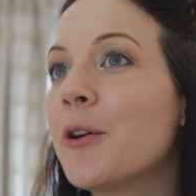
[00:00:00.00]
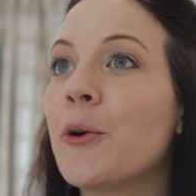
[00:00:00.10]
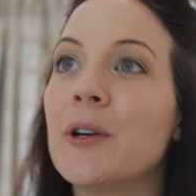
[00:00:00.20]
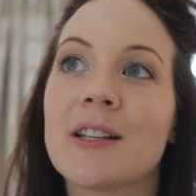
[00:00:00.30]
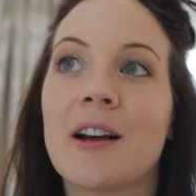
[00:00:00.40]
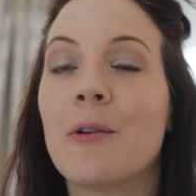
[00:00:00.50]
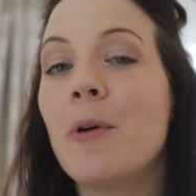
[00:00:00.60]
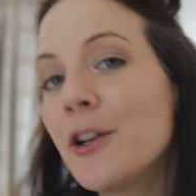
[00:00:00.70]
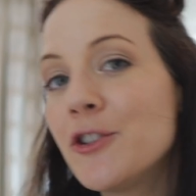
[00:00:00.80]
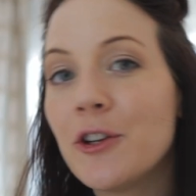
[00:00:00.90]
Who is gonna
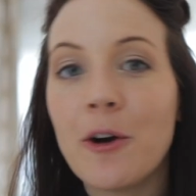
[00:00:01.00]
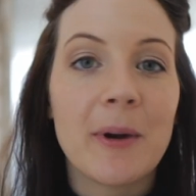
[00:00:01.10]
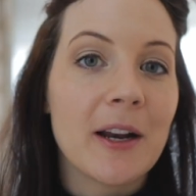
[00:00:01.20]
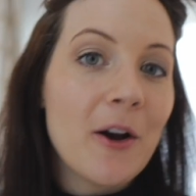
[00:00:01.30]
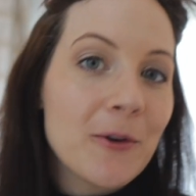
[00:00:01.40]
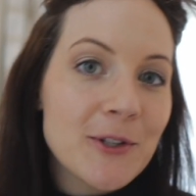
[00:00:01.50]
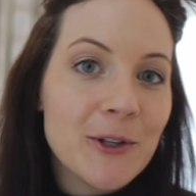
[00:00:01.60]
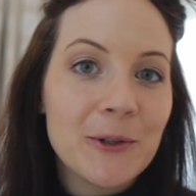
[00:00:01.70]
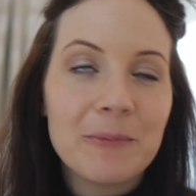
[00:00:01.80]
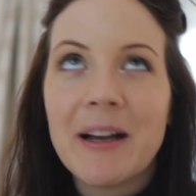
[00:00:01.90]
watch you? Nobody knows
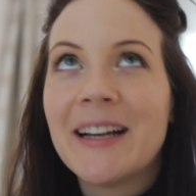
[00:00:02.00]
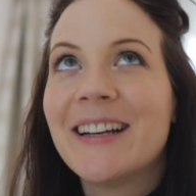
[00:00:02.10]
you.